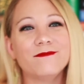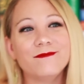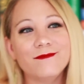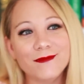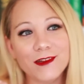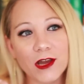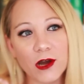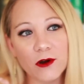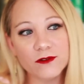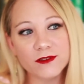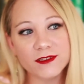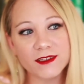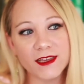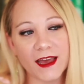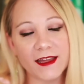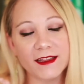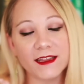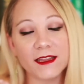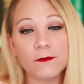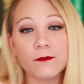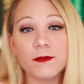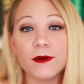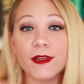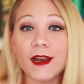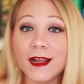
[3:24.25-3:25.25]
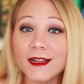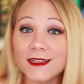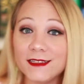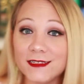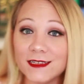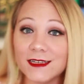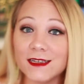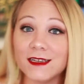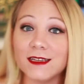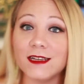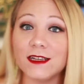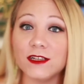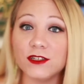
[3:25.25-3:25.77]
No, sadly. But I
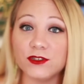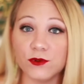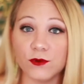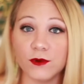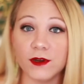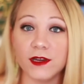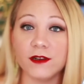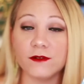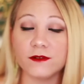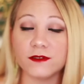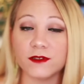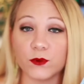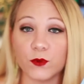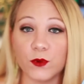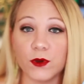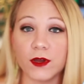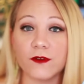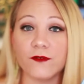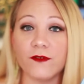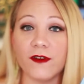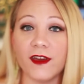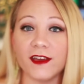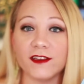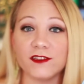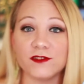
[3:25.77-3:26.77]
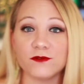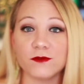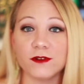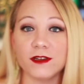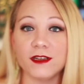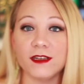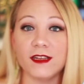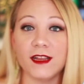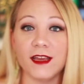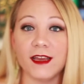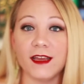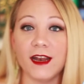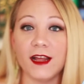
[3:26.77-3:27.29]
did enjoy it. It was a quick, fast
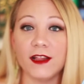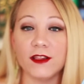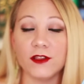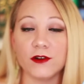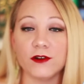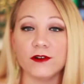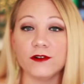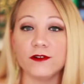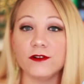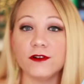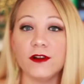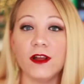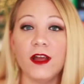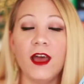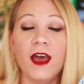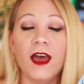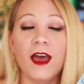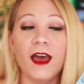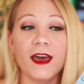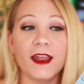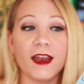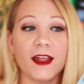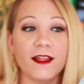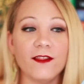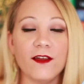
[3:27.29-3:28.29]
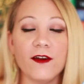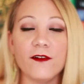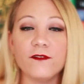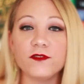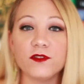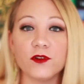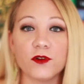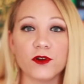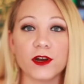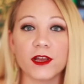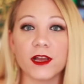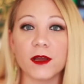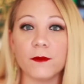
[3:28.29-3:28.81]
read, and I
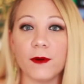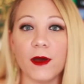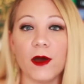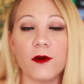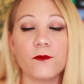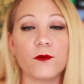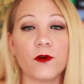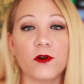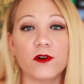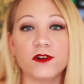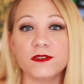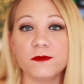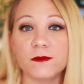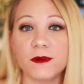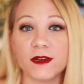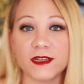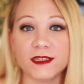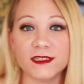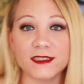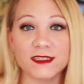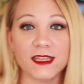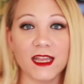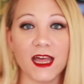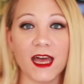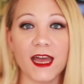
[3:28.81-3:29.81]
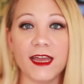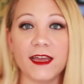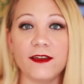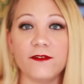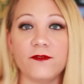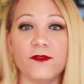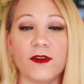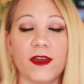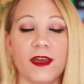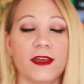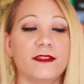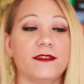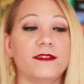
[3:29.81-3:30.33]
loved learning about Rosemary's
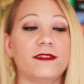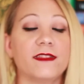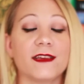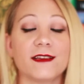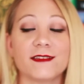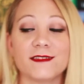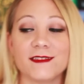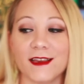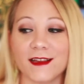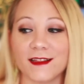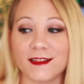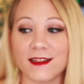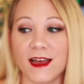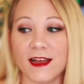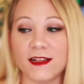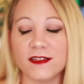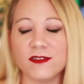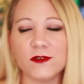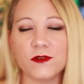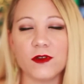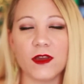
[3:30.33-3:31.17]
life and things like that.